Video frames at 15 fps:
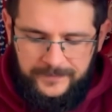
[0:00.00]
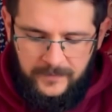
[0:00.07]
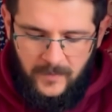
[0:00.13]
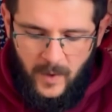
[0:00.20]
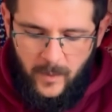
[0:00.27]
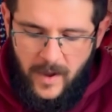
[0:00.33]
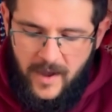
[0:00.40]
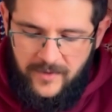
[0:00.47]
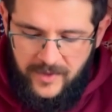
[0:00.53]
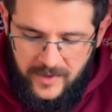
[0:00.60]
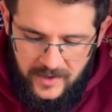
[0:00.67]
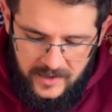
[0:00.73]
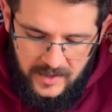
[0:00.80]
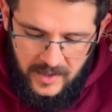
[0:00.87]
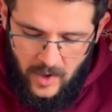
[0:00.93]
We have
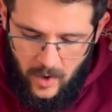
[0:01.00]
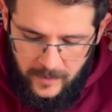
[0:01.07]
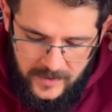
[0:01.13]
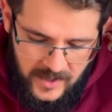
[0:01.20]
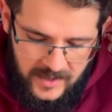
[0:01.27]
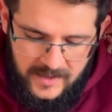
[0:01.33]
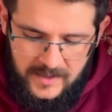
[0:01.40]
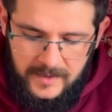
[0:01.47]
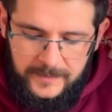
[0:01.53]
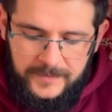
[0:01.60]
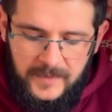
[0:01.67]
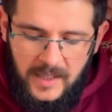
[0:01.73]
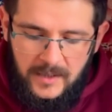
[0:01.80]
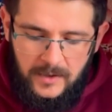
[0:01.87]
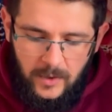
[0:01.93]
13 objects
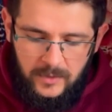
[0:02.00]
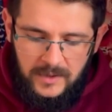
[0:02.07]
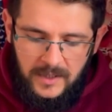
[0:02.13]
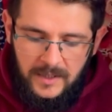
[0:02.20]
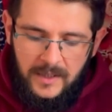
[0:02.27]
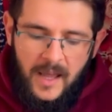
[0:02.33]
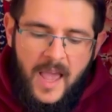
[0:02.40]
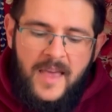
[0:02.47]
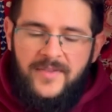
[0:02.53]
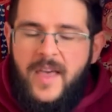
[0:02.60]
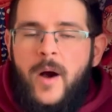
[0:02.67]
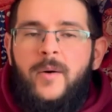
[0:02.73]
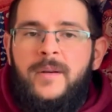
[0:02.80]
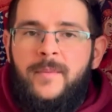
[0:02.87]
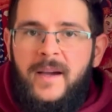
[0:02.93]
in total. Now
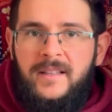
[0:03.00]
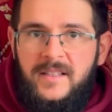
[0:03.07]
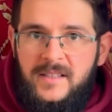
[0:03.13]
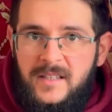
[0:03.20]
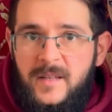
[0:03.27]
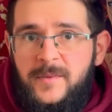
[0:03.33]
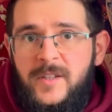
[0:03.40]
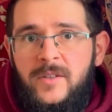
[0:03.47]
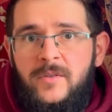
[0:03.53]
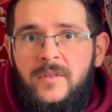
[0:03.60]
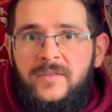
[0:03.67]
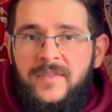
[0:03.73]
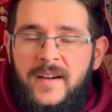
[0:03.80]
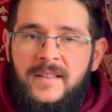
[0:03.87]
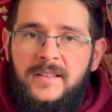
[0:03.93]
in my description you will
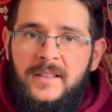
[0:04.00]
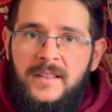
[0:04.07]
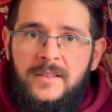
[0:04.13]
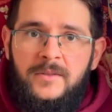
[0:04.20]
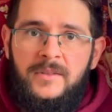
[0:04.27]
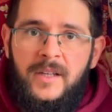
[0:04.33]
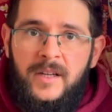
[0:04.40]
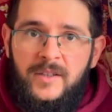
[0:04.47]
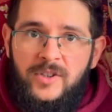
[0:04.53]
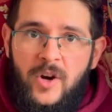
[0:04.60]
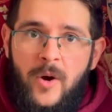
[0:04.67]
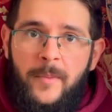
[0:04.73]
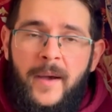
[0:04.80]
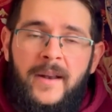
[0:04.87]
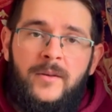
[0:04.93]
find the link to their
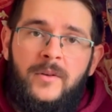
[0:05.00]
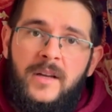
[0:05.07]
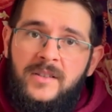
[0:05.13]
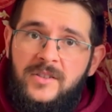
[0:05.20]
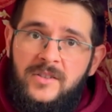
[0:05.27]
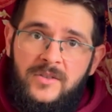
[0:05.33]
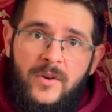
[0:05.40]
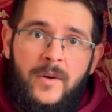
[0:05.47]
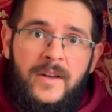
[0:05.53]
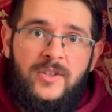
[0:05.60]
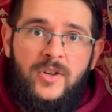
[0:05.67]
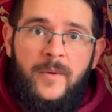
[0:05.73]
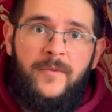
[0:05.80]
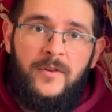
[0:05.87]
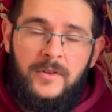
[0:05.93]
shop, and you can just go and
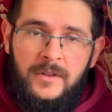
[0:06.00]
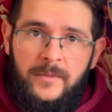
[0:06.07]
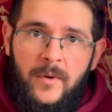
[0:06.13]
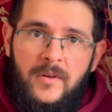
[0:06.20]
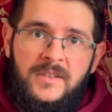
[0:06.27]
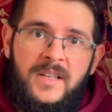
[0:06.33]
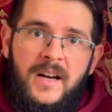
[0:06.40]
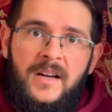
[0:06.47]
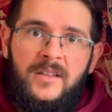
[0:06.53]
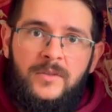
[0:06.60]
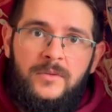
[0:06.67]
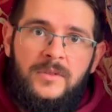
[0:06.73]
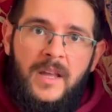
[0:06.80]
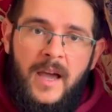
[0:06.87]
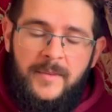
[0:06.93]
shop for the box. There are two
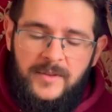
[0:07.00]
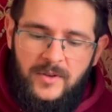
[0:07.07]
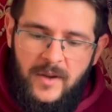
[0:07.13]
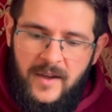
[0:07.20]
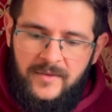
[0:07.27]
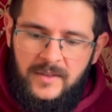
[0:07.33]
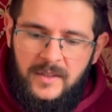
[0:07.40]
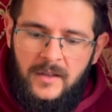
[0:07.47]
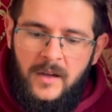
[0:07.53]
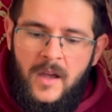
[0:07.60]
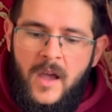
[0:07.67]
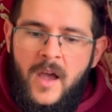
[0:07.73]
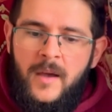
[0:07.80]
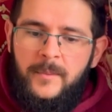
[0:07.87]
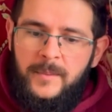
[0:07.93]
types. You have the
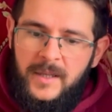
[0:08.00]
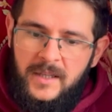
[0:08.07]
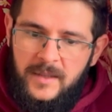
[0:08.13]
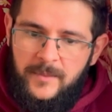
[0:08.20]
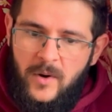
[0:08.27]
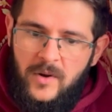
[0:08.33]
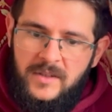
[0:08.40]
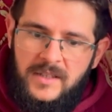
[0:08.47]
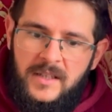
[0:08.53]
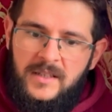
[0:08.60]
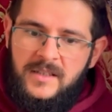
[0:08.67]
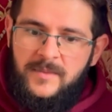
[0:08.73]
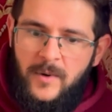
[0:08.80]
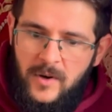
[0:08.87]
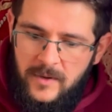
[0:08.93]
bigger box and the
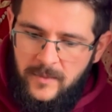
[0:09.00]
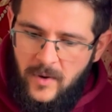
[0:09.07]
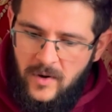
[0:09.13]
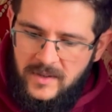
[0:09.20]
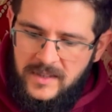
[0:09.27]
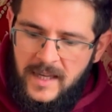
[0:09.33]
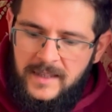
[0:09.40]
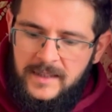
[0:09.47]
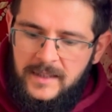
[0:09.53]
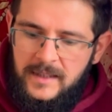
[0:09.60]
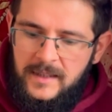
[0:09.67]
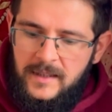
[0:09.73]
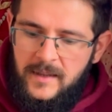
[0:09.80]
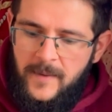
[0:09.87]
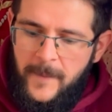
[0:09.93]
smaller box.
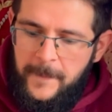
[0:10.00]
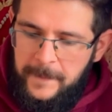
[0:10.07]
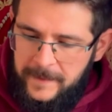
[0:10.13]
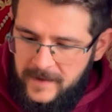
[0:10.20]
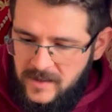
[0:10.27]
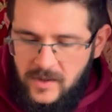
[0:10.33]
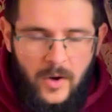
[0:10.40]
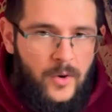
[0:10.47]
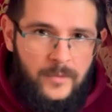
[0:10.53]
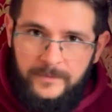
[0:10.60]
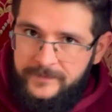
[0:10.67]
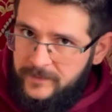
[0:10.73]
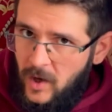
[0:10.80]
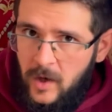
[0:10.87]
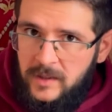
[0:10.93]
So
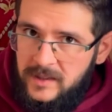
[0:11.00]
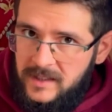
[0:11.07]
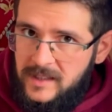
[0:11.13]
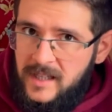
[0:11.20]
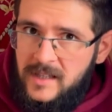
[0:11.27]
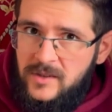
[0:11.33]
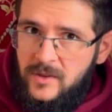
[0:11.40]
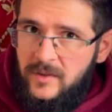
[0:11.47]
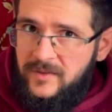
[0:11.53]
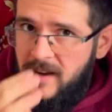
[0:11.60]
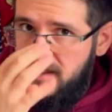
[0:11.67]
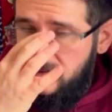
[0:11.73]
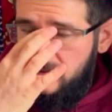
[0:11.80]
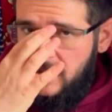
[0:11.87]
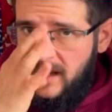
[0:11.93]
all the details you'll find
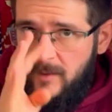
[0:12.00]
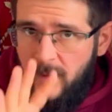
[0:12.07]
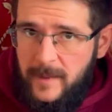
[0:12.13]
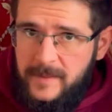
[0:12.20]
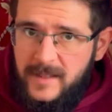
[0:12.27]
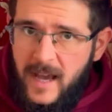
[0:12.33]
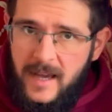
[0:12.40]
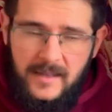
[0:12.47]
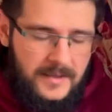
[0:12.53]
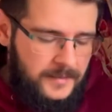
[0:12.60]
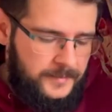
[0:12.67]
on their website.